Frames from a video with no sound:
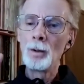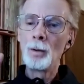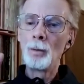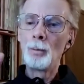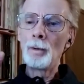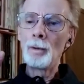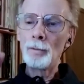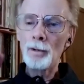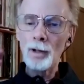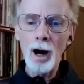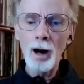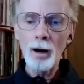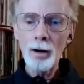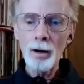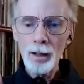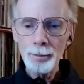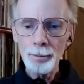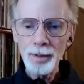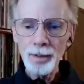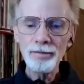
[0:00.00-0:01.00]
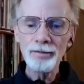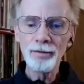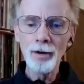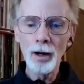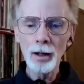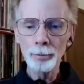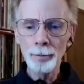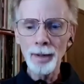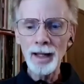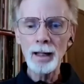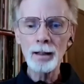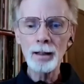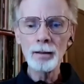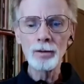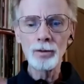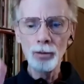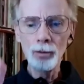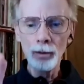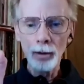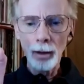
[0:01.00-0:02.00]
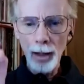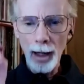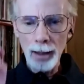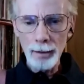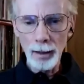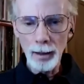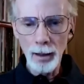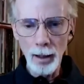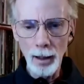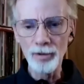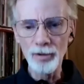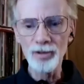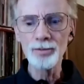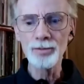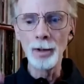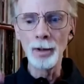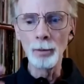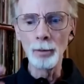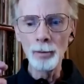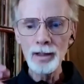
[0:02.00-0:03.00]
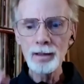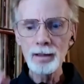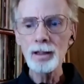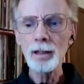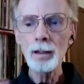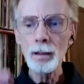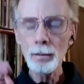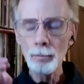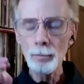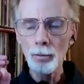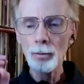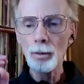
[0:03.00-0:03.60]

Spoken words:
We were an R&B funk band doing a lot of covers, but we did